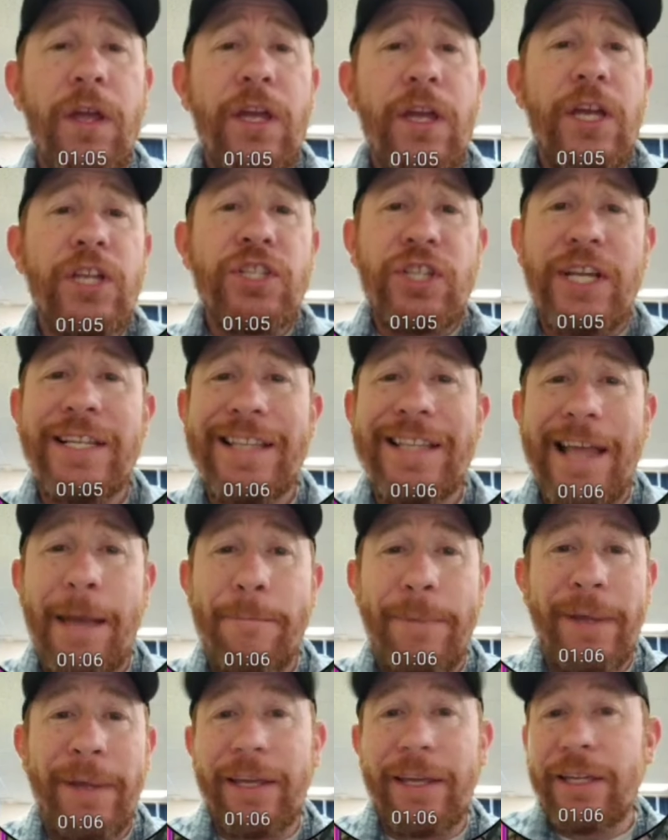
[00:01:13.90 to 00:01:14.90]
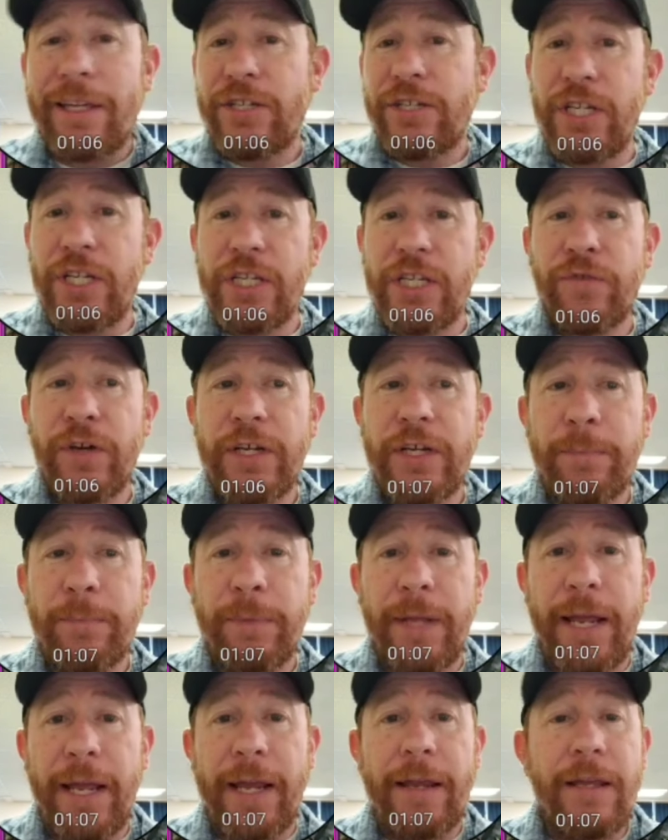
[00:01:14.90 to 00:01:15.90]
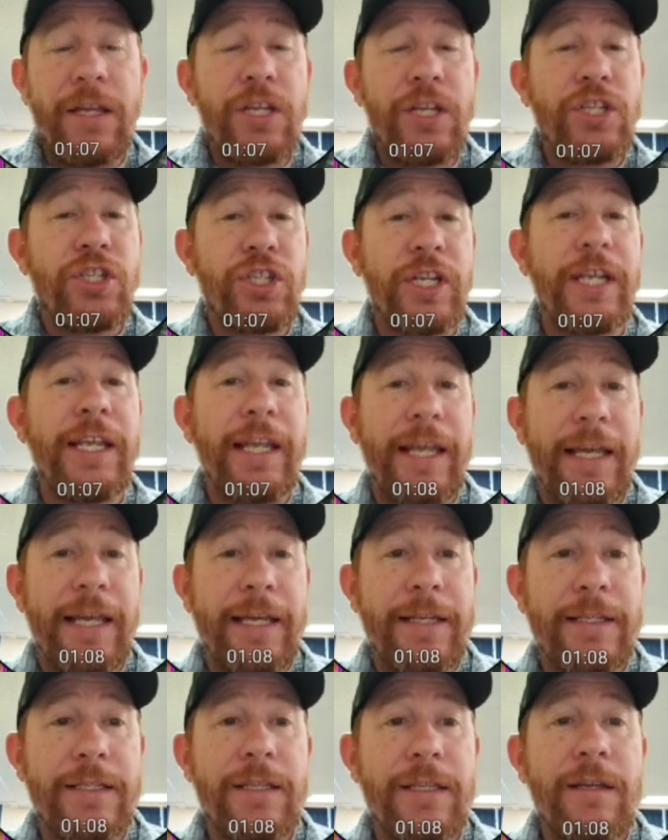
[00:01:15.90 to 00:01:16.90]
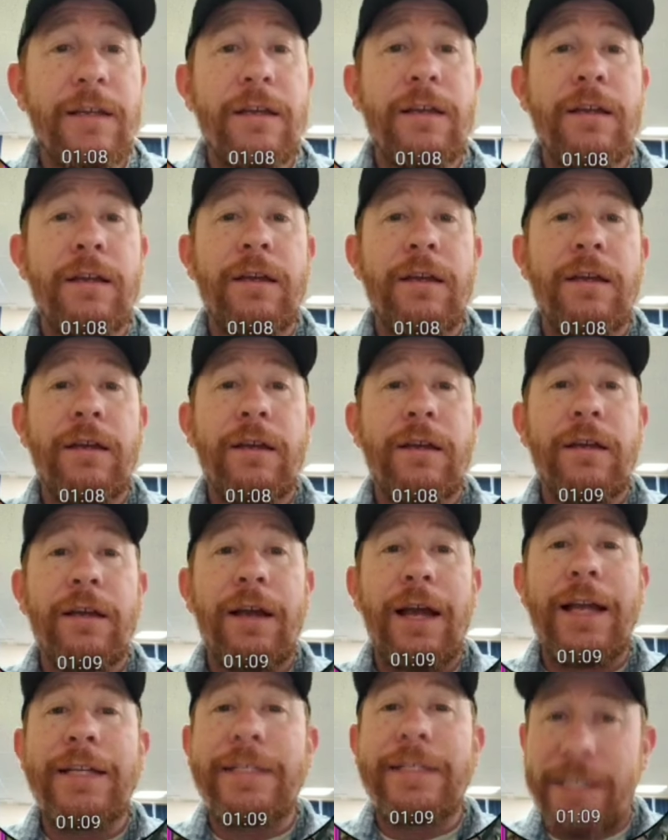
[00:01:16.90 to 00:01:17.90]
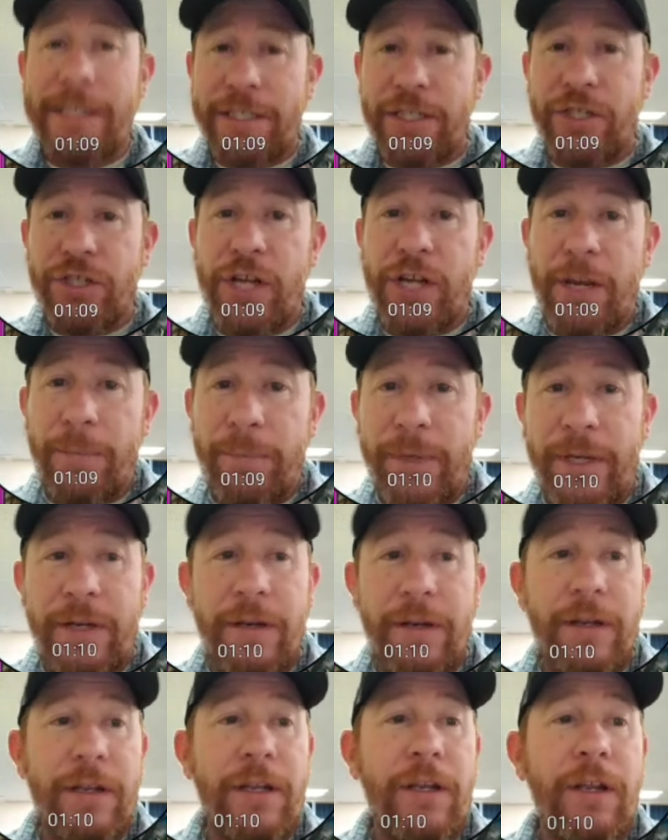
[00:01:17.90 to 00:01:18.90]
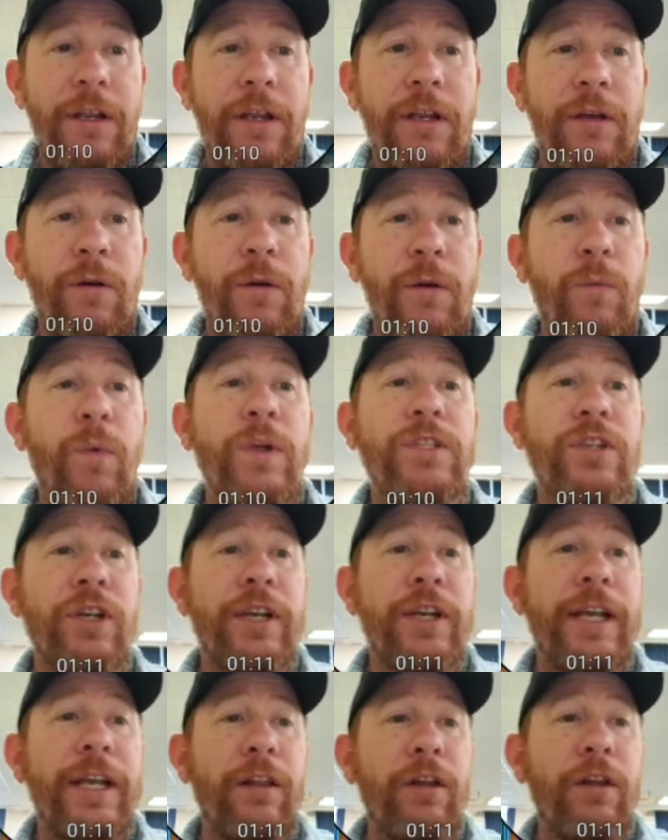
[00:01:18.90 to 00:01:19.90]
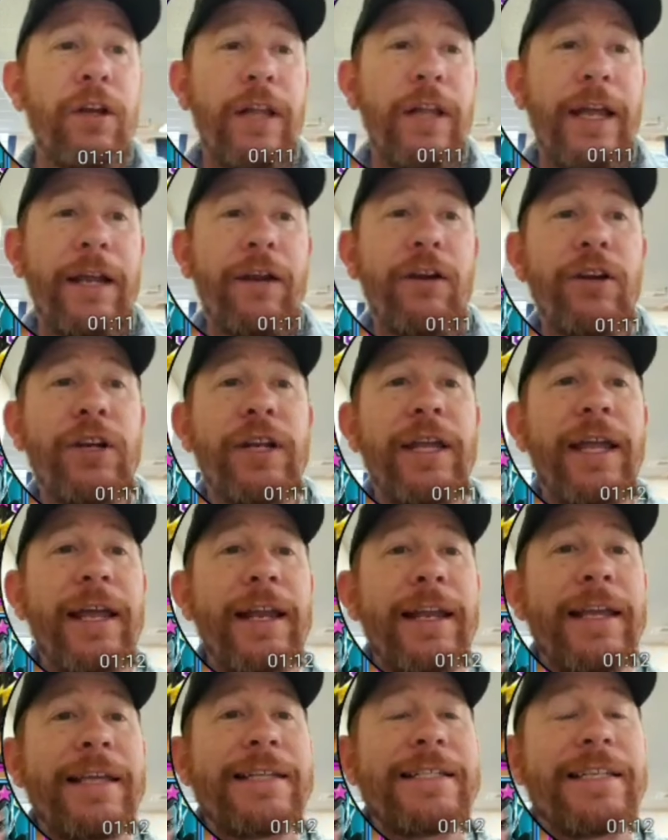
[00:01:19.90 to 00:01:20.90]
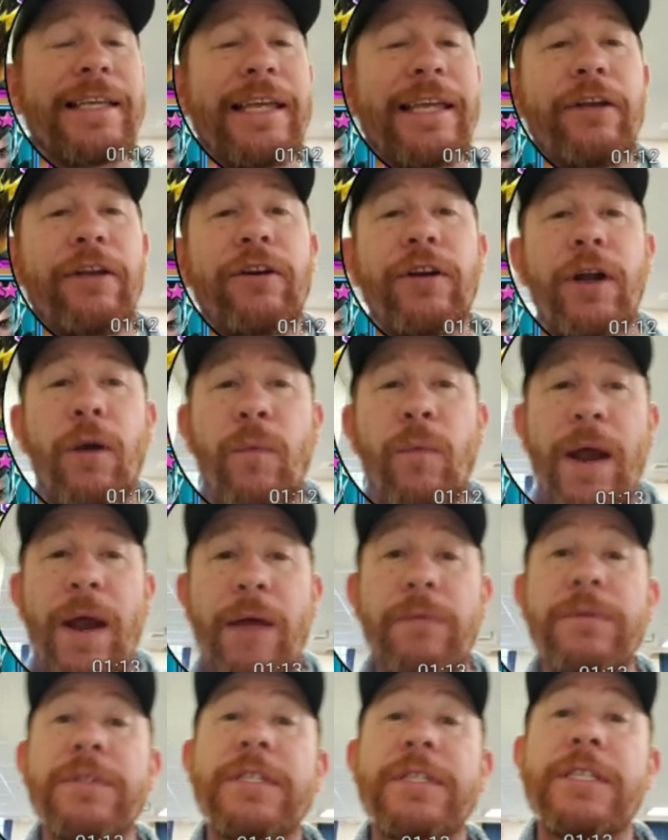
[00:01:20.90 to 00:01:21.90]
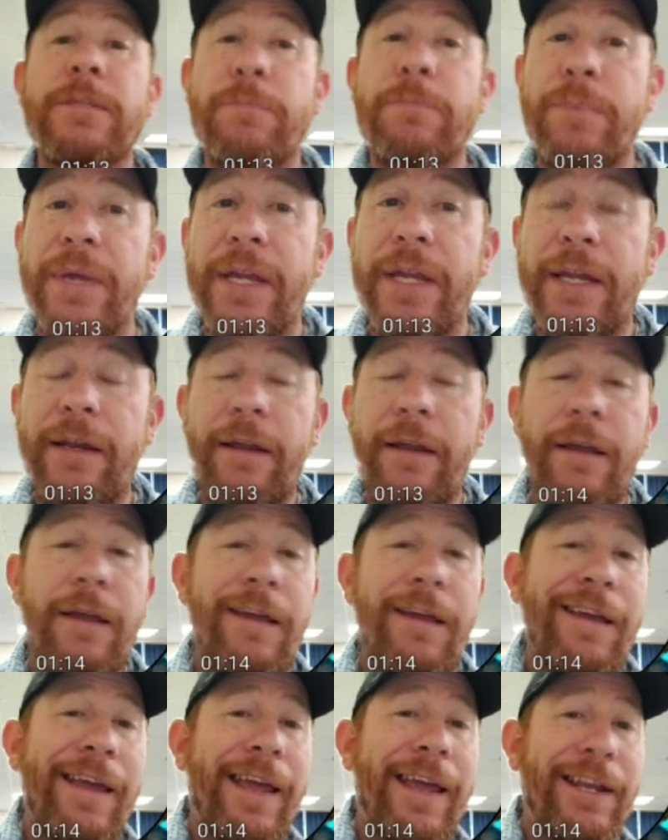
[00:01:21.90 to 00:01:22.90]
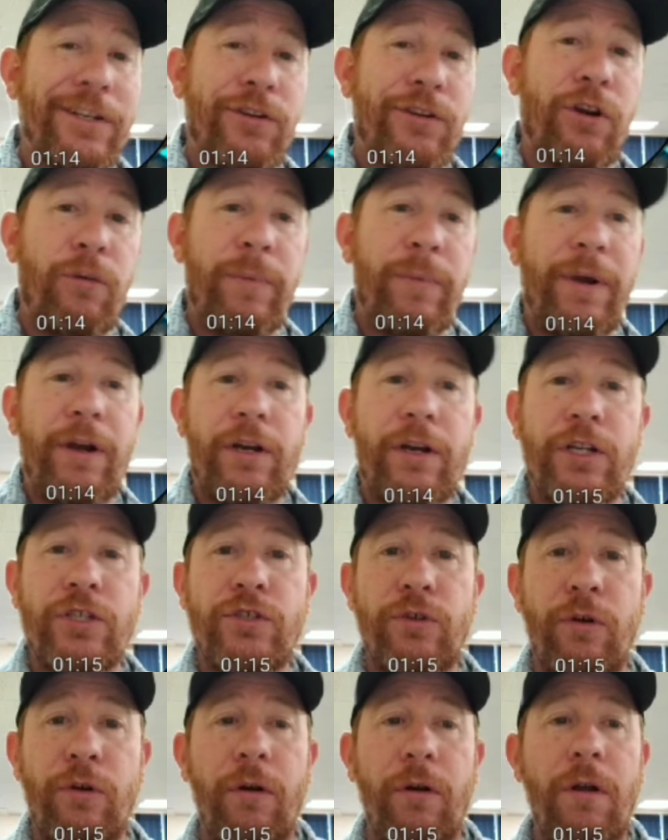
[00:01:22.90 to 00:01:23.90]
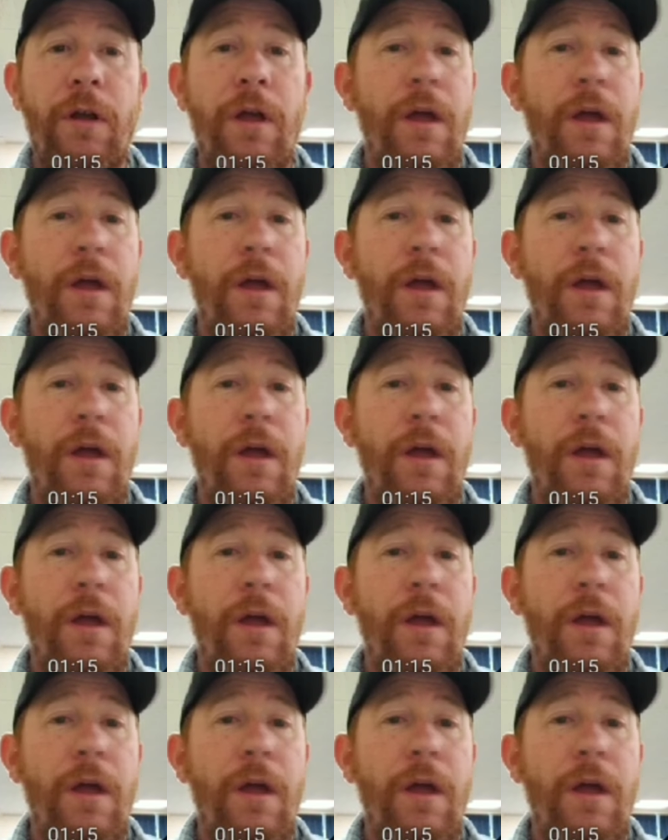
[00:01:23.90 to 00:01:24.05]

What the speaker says: She is epic. She is free to play. She is a decent champion. What's her kit look like? Her kit is geared around speed and turn meter control.